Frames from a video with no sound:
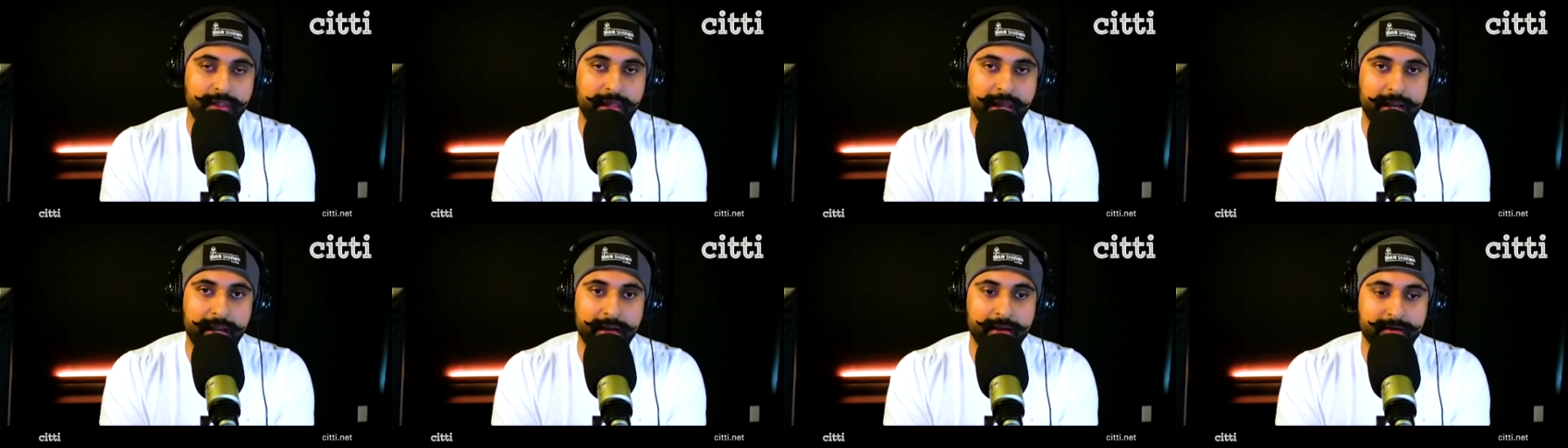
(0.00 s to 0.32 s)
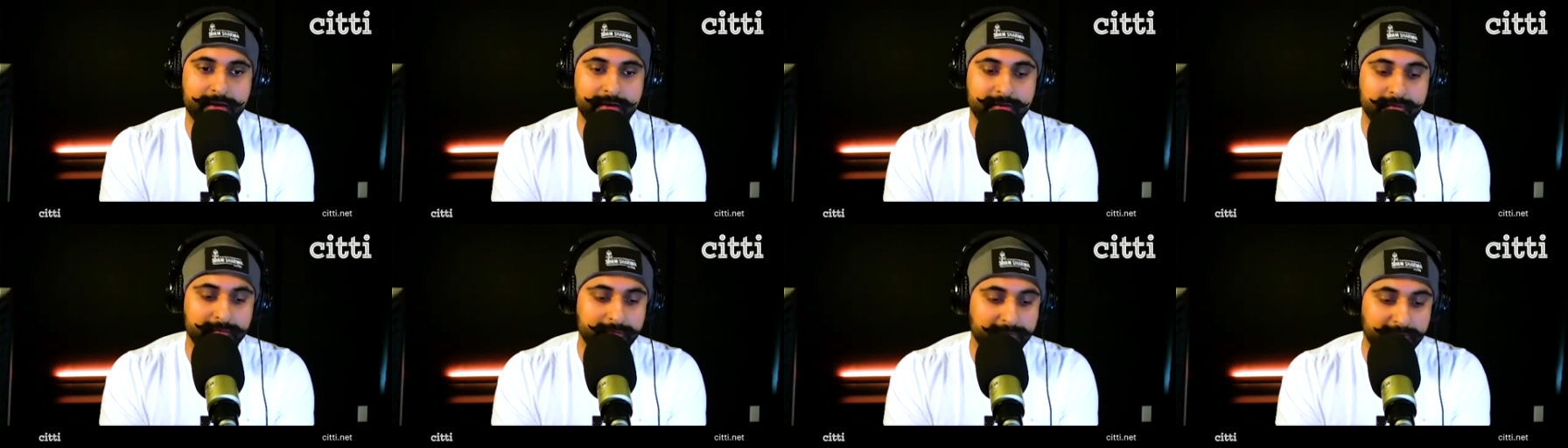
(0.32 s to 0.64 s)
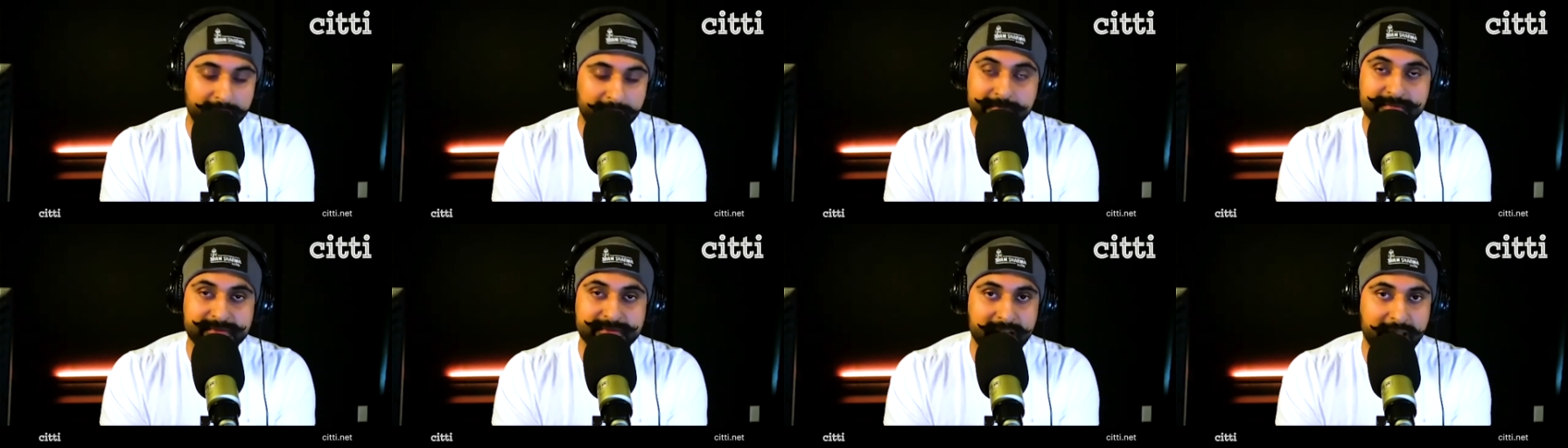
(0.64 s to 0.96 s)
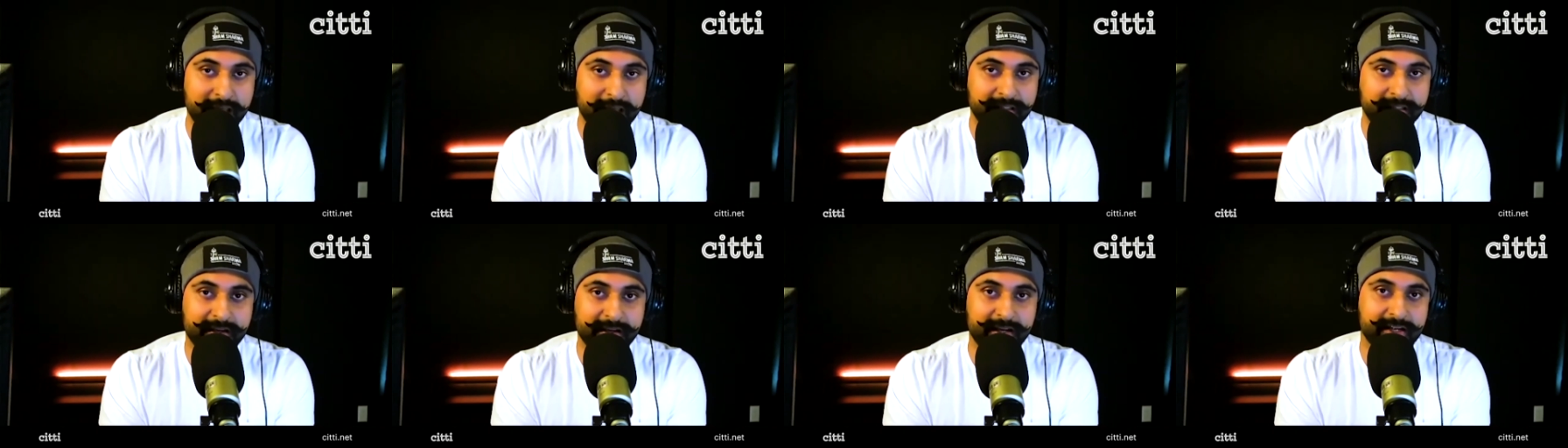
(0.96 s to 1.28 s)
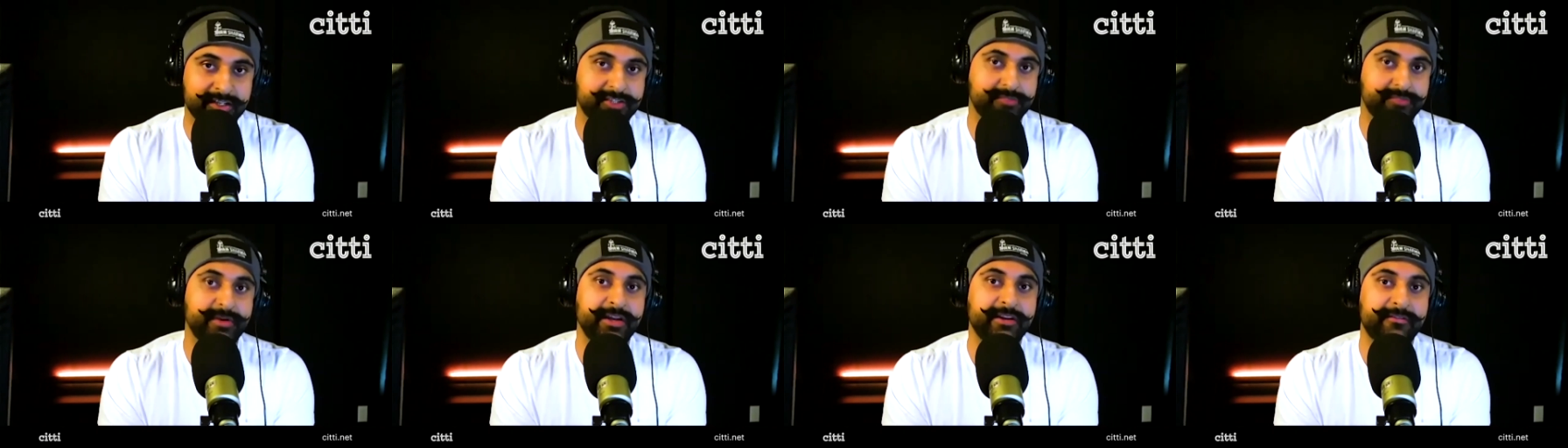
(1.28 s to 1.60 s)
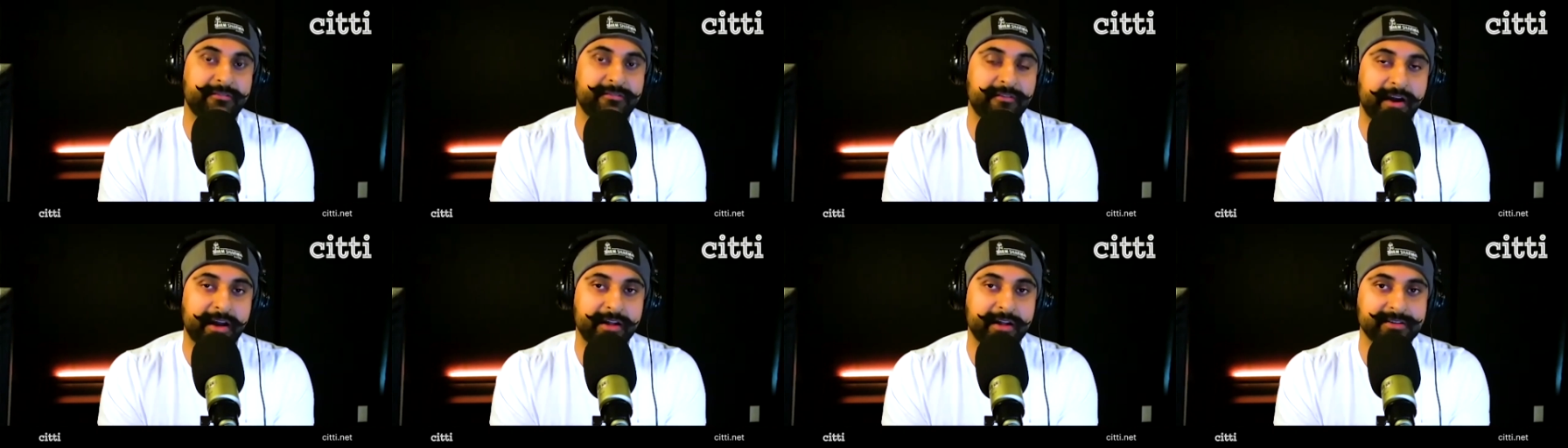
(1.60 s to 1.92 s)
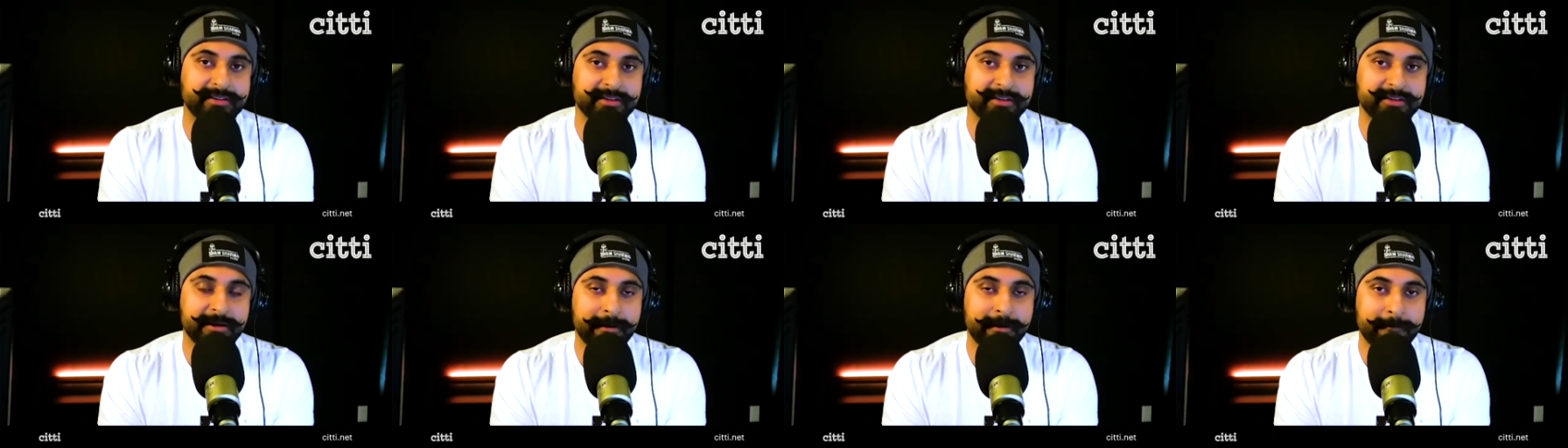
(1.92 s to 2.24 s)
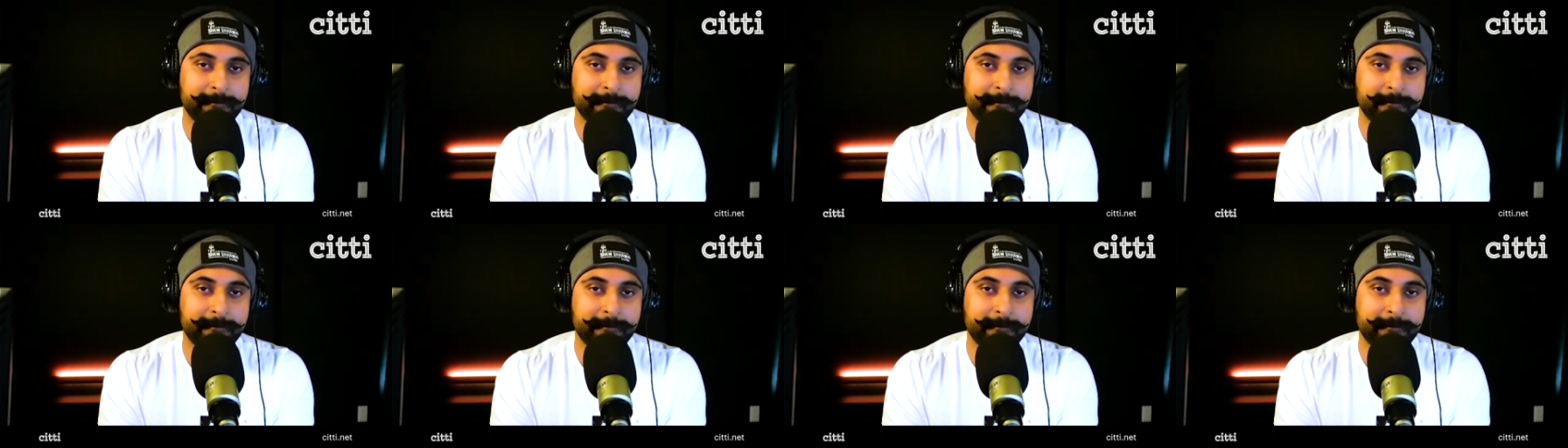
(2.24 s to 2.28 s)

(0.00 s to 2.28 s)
that films like The Kashmir Files,